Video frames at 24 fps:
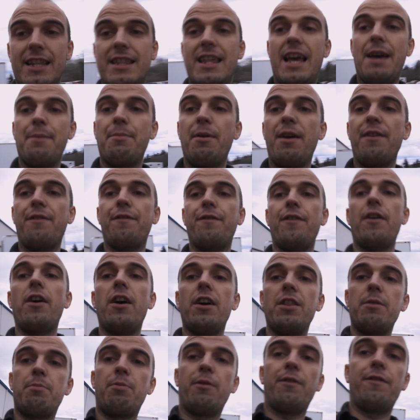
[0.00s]
that by
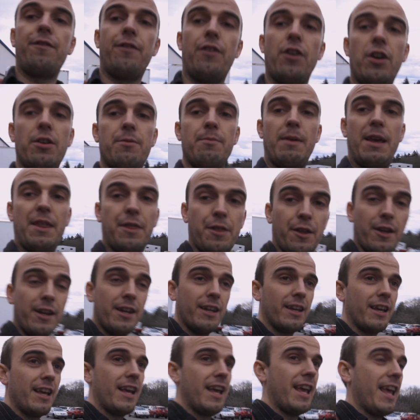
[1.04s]
far the preferred method
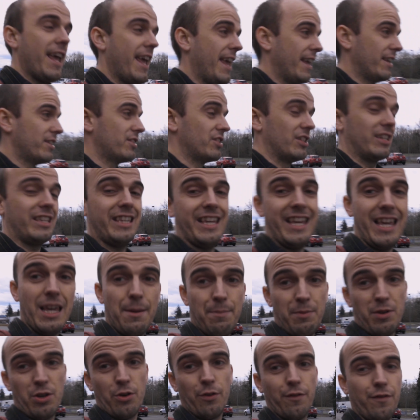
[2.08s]
is to
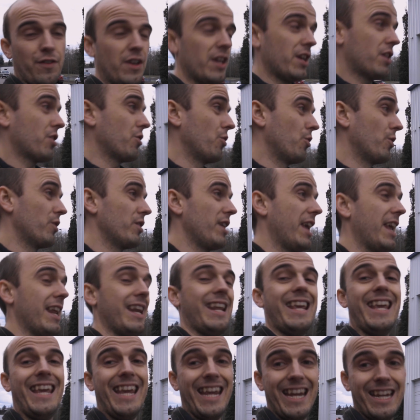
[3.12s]
keep your vehicle in
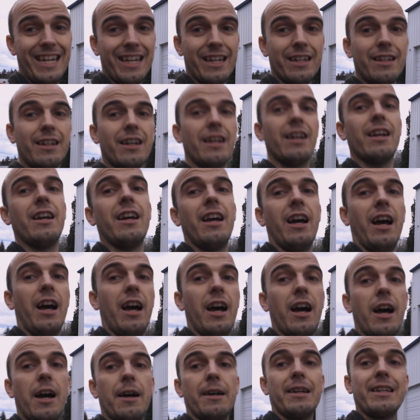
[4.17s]
heated
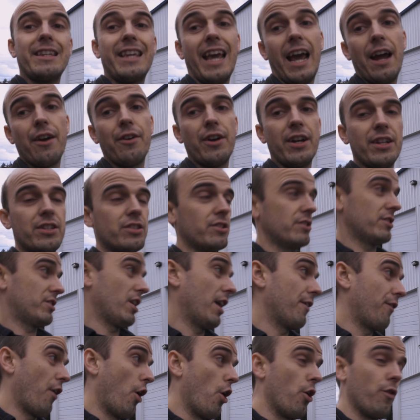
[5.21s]
garage and
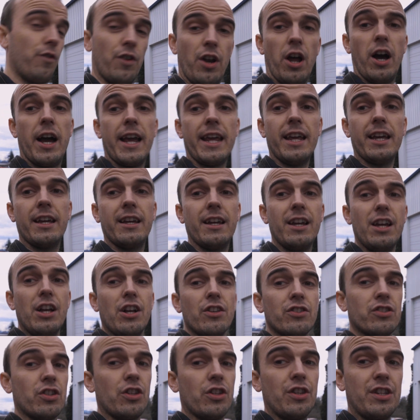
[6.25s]
stuff overnight
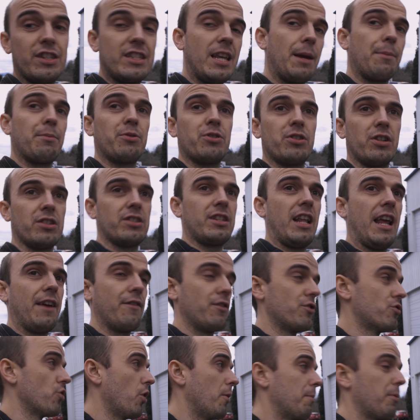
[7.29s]
so that the temperature doesn't
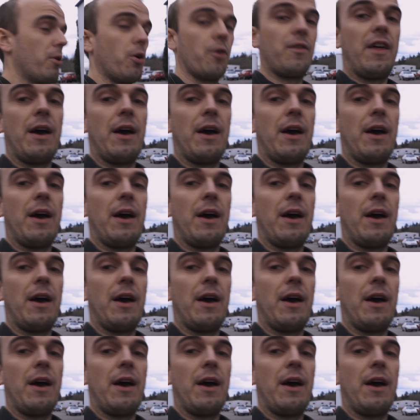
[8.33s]
ever drop below